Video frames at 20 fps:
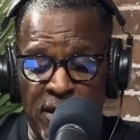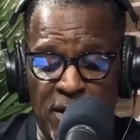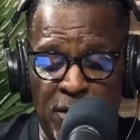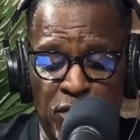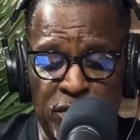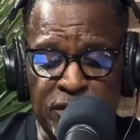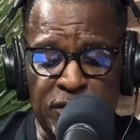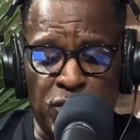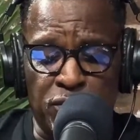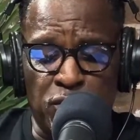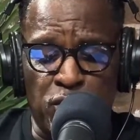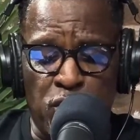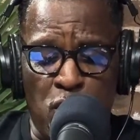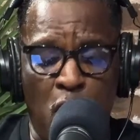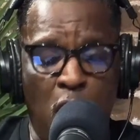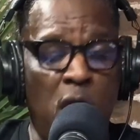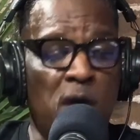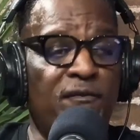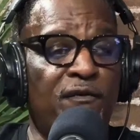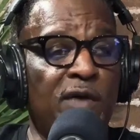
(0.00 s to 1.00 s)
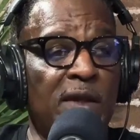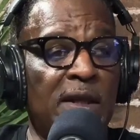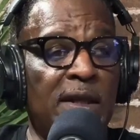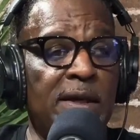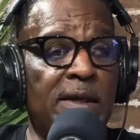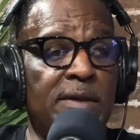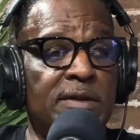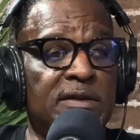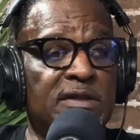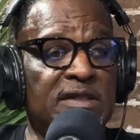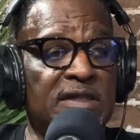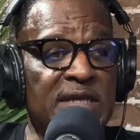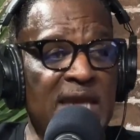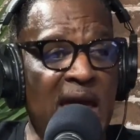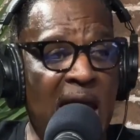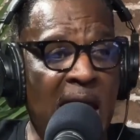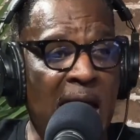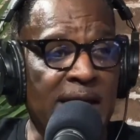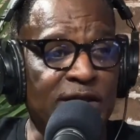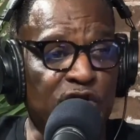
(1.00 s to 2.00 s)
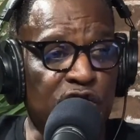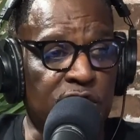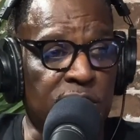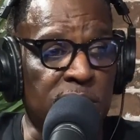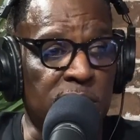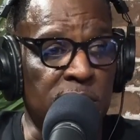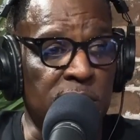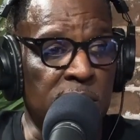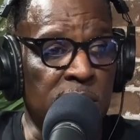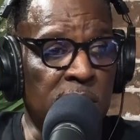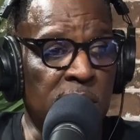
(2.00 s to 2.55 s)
was wrongfully snatched